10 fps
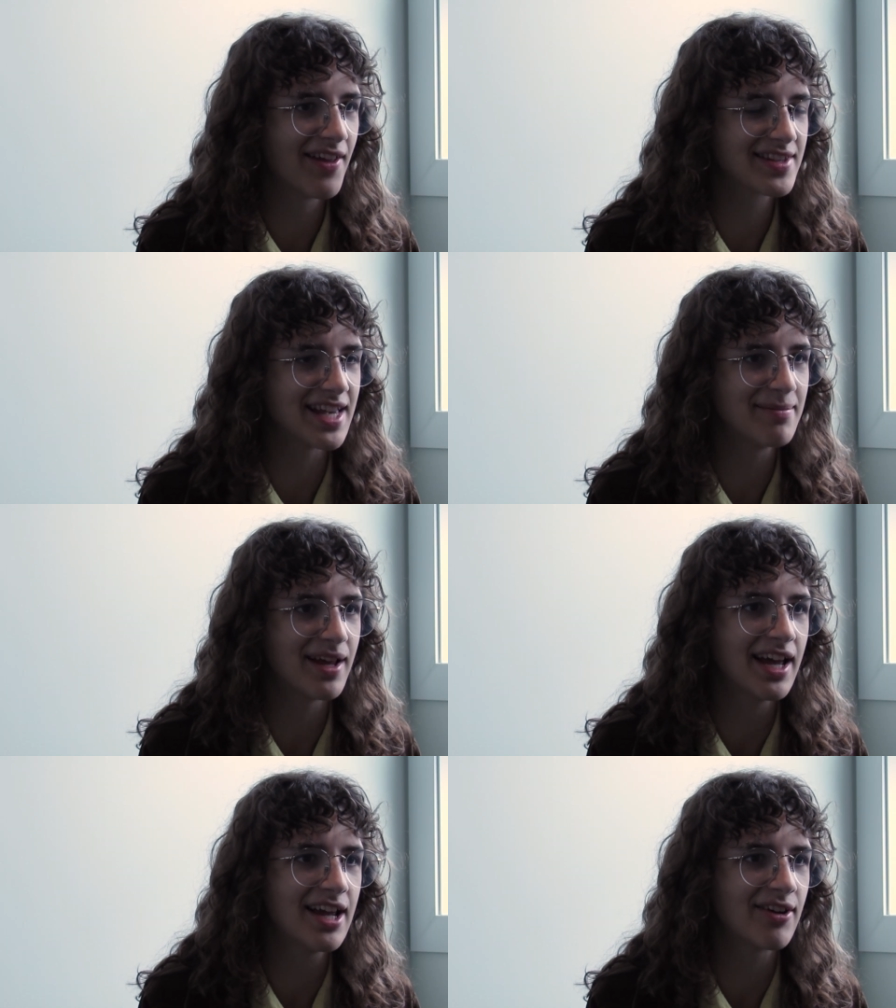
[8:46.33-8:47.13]
on the same
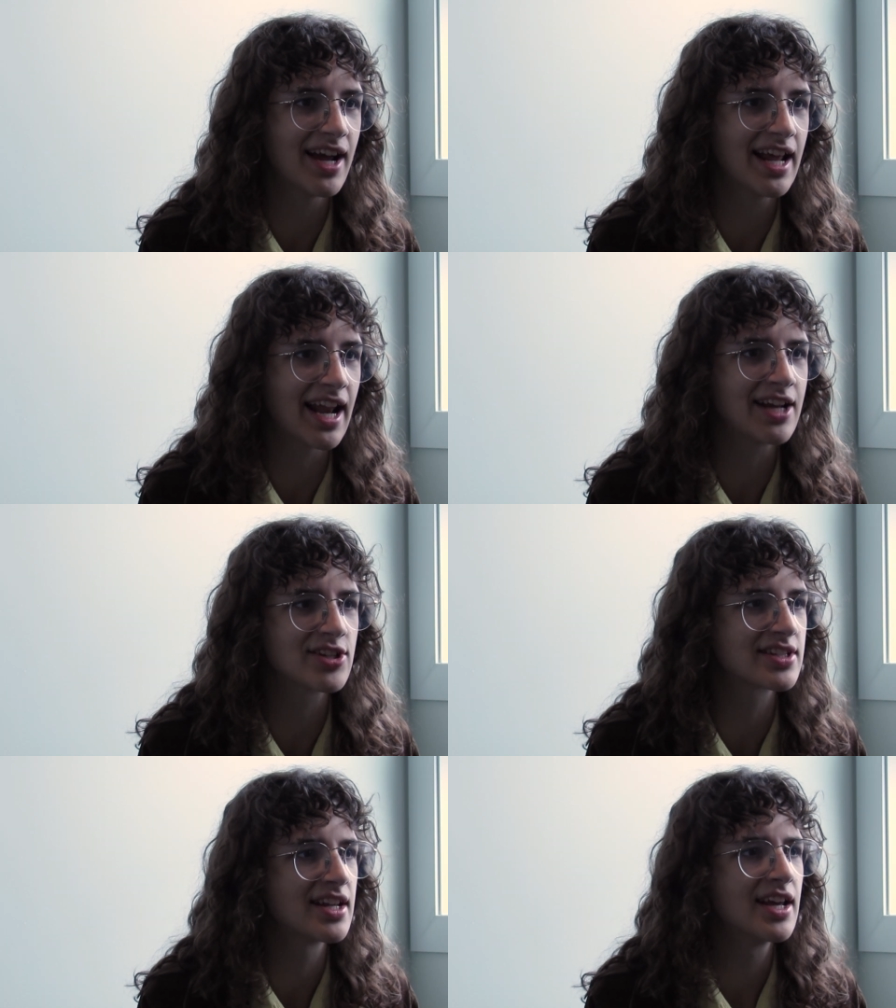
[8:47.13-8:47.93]
night, right? And I
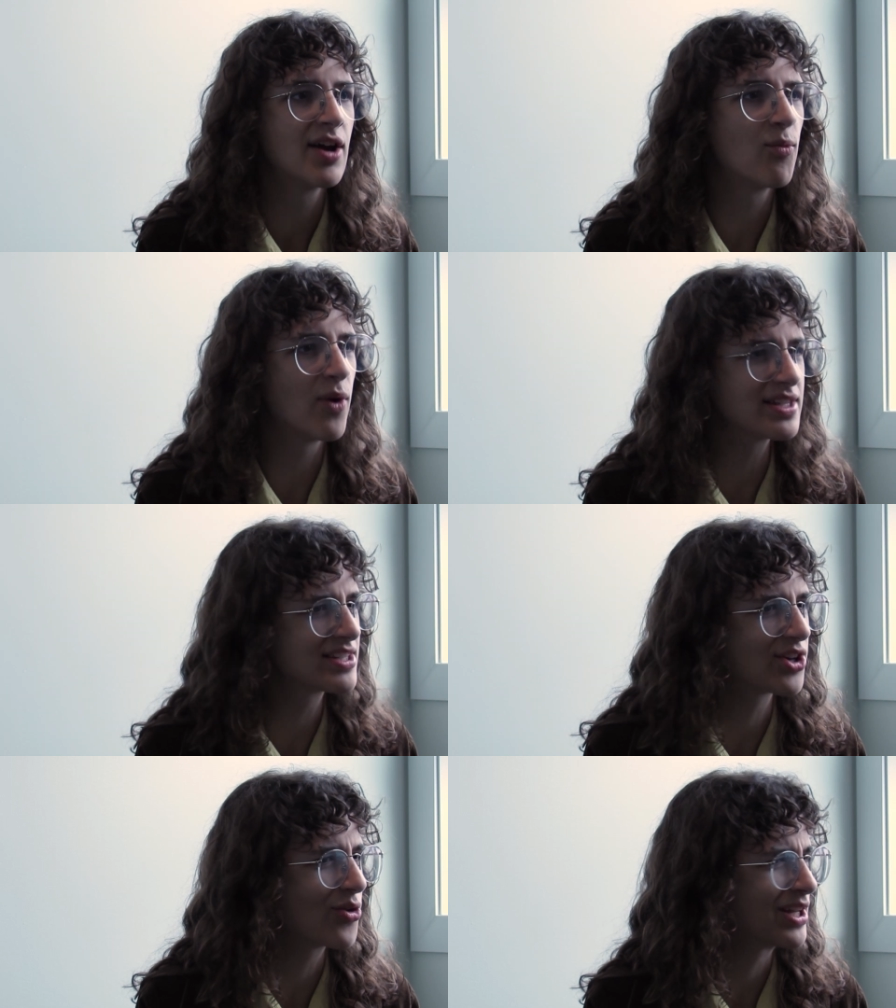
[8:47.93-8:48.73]
just
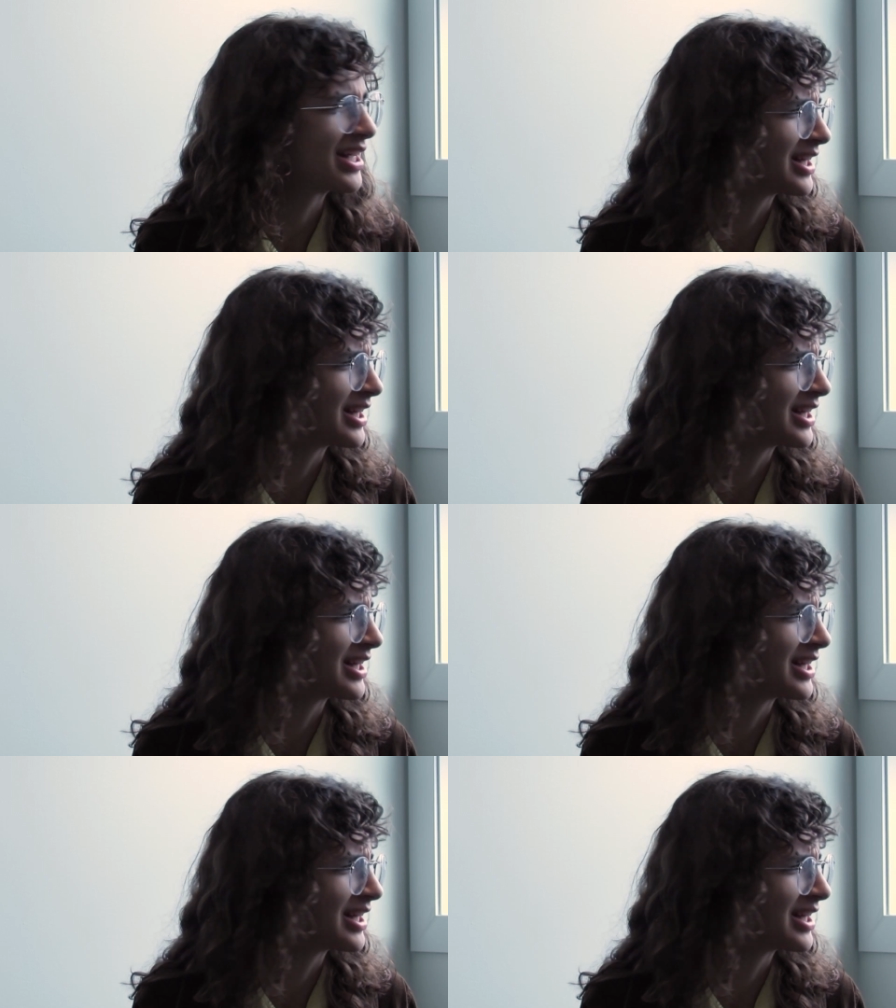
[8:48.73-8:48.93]
wasn't totally